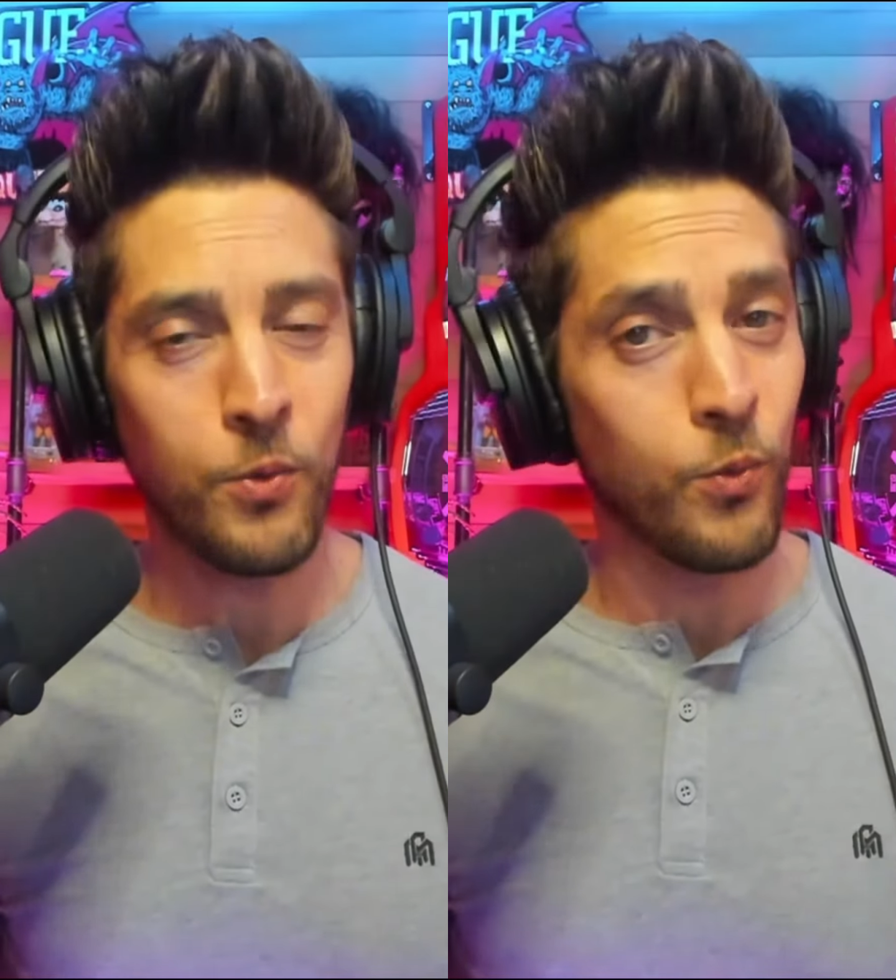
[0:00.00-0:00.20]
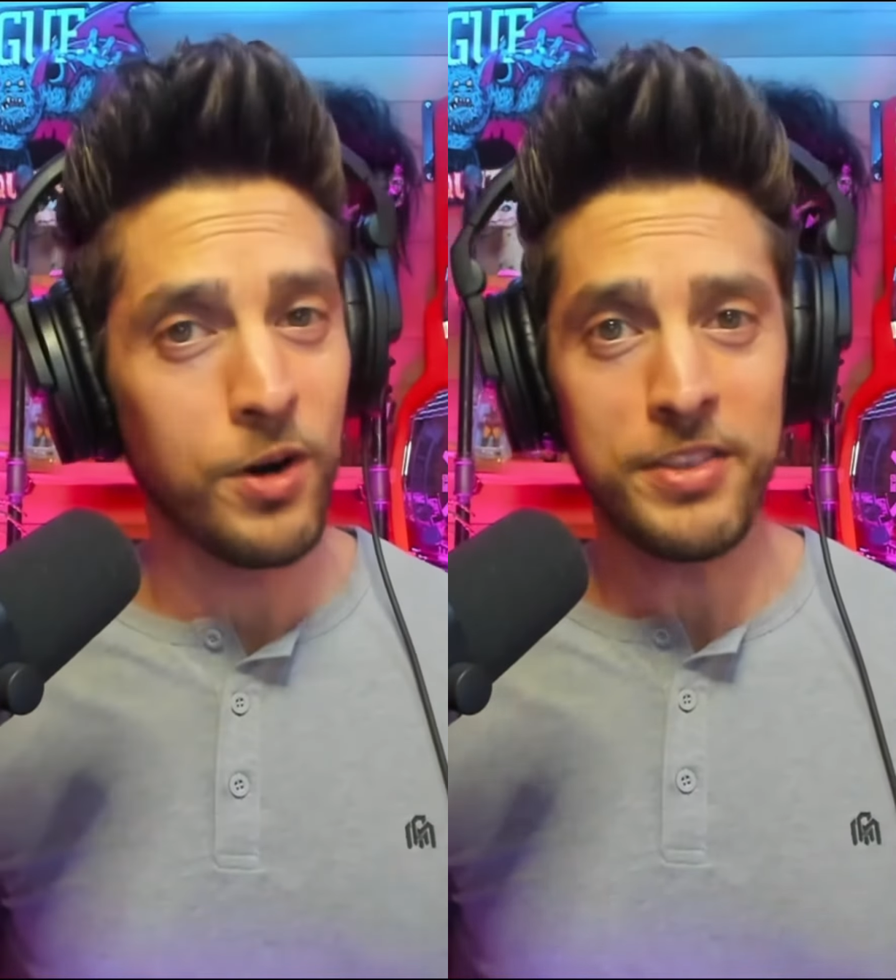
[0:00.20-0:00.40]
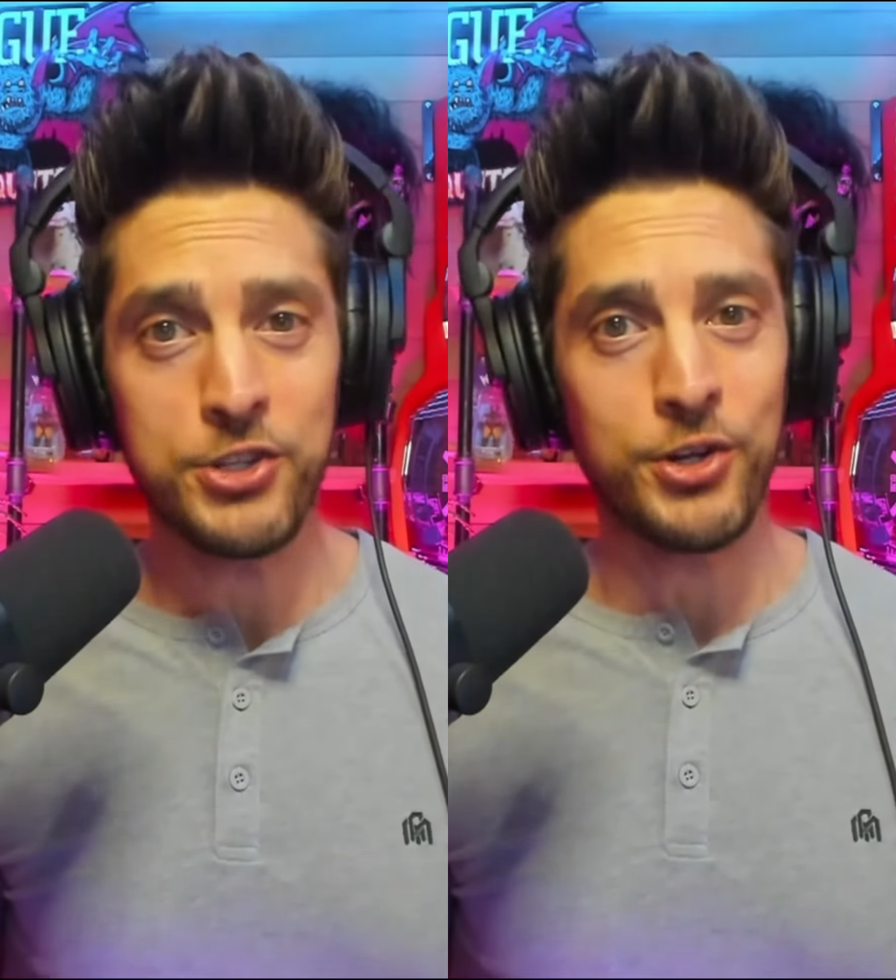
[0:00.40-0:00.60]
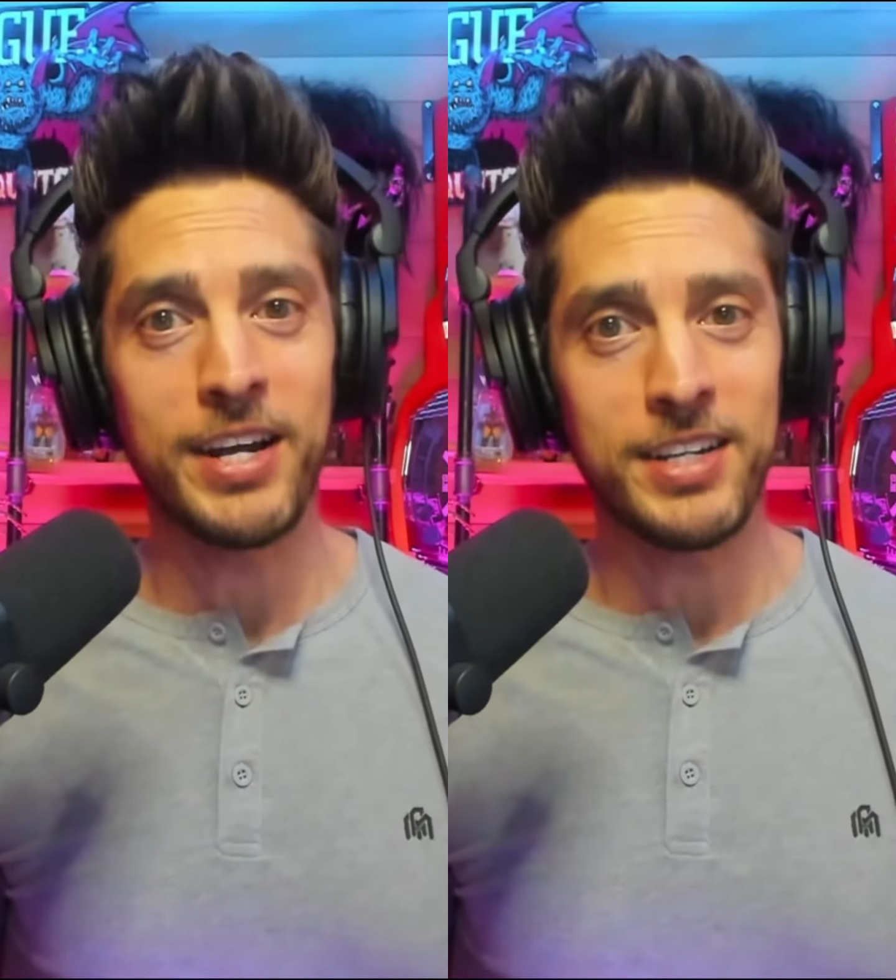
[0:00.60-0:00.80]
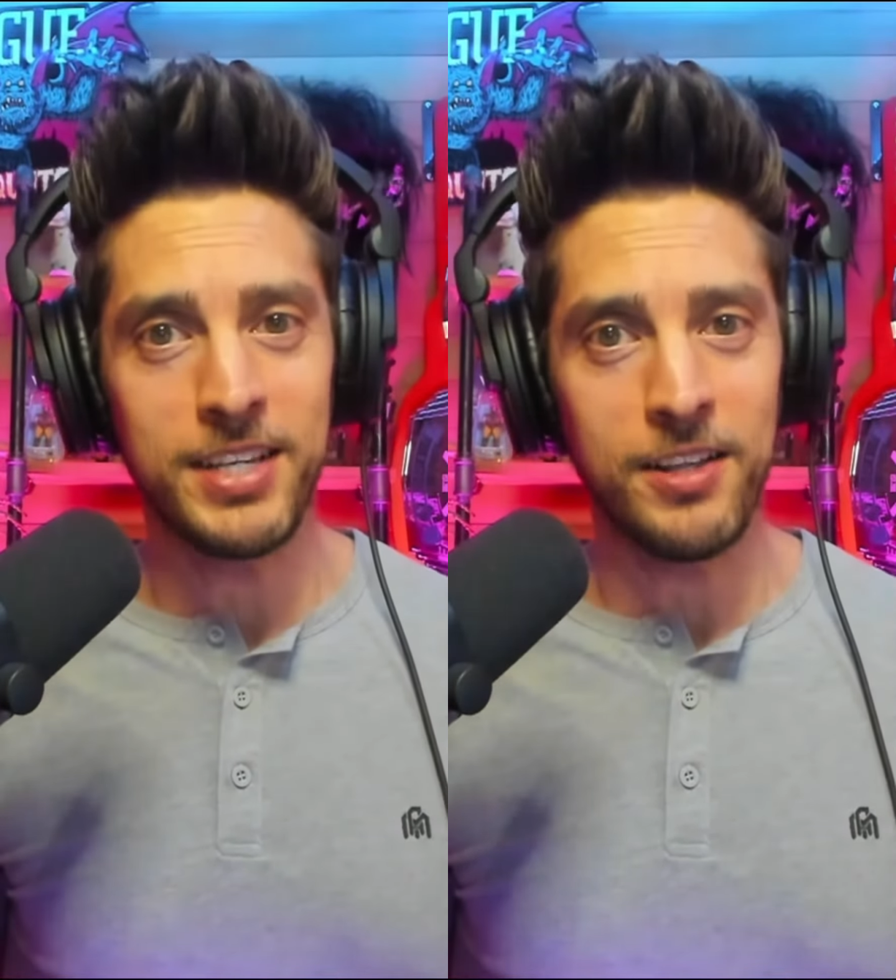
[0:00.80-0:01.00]
What are they trying
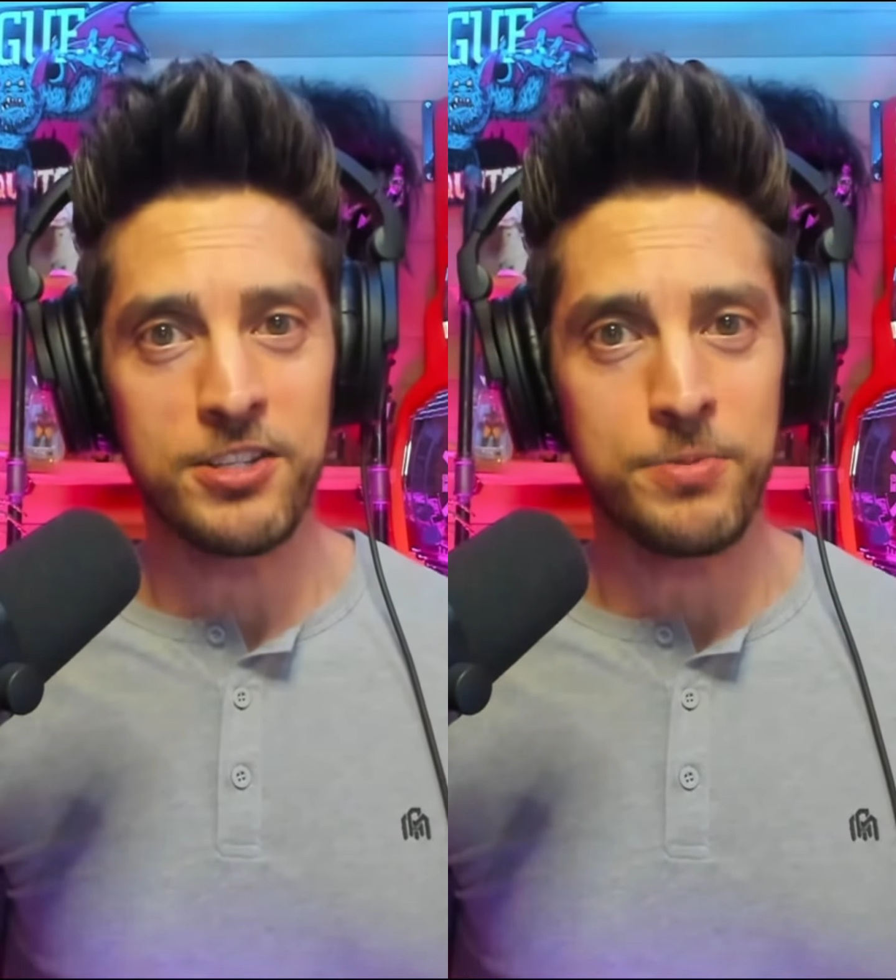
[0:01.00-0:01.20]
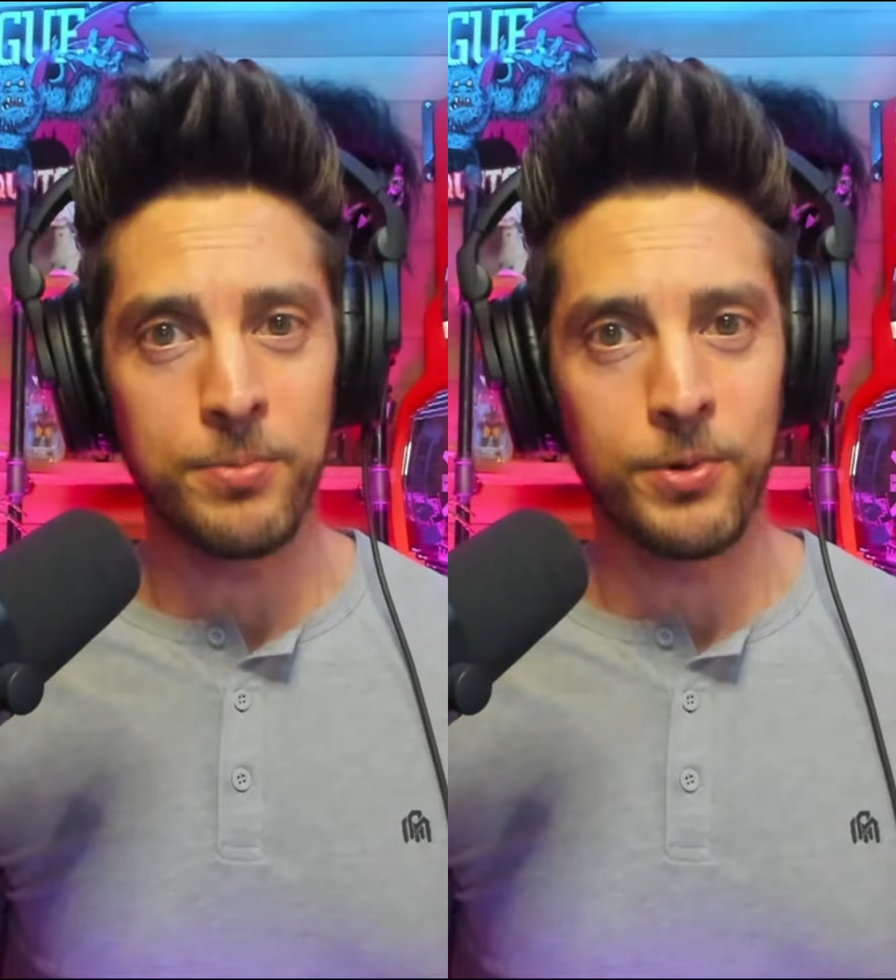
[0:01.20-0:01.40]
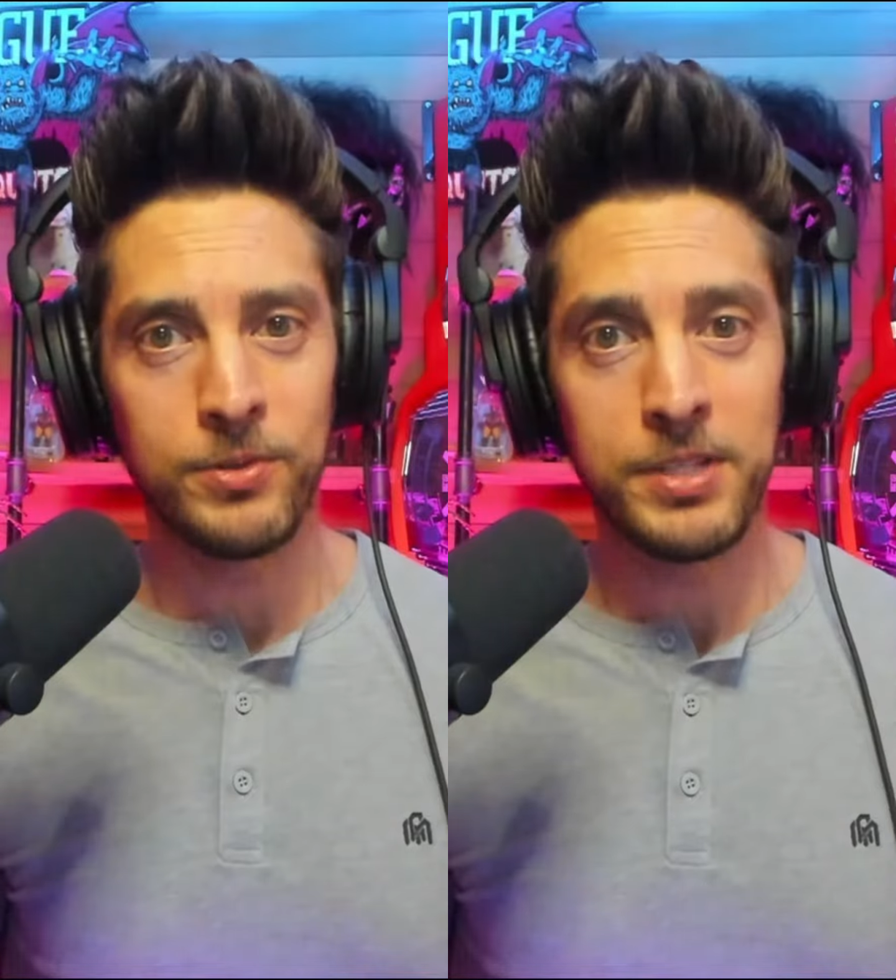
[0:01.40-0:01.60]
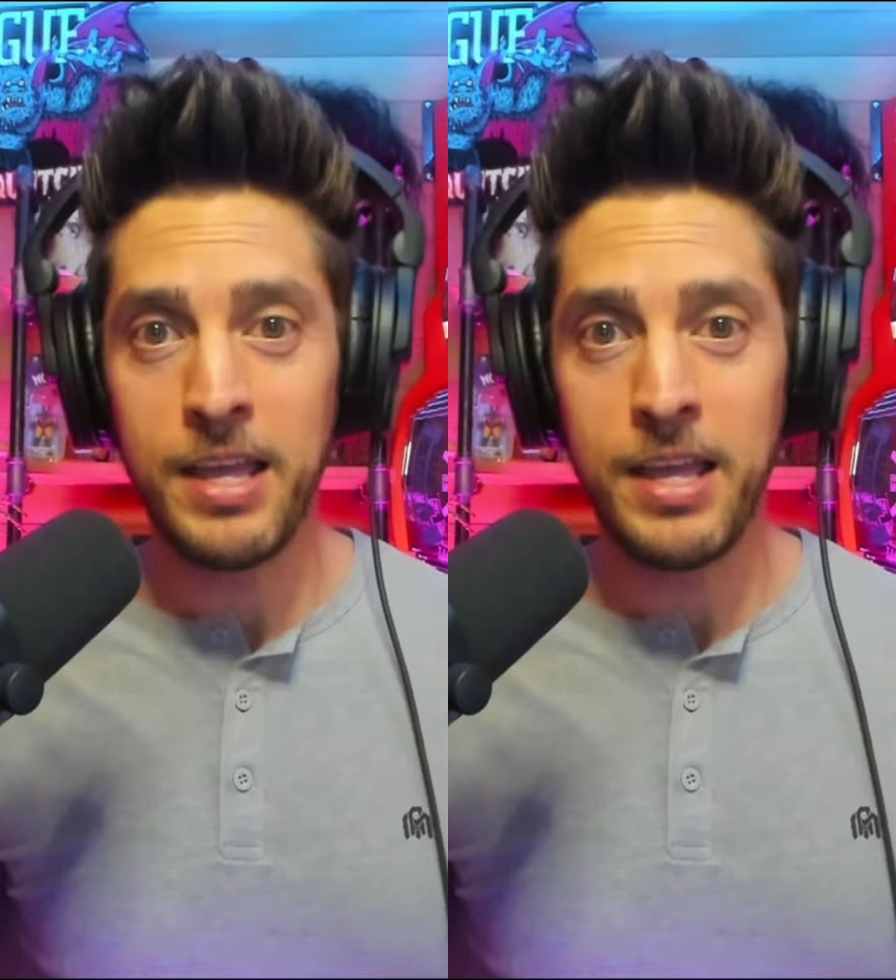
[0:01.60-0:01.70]
to tell us, people?